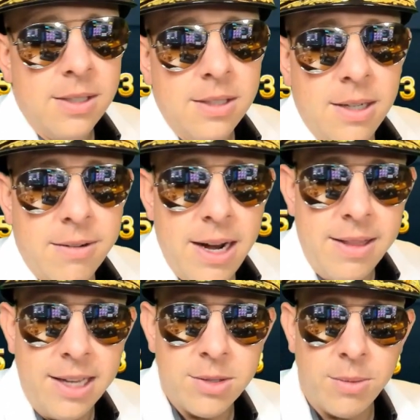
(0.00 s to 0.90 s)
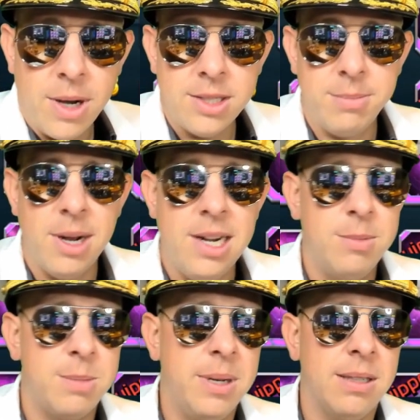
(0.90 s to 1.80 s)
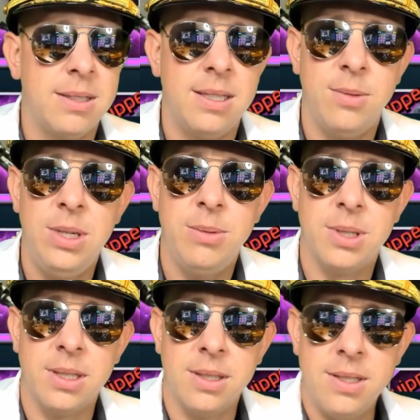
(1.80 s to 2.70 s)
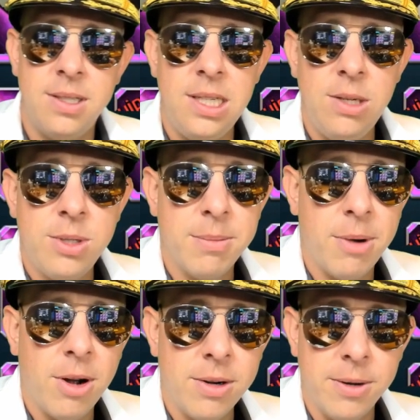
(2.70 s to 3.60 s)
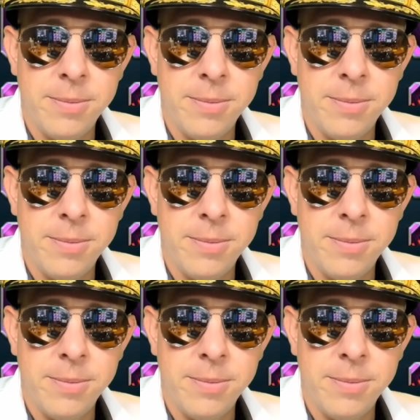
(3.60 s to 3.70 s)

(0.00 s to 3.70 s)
All right, thanks for watching. My name is Melt. We will see you tomorrow.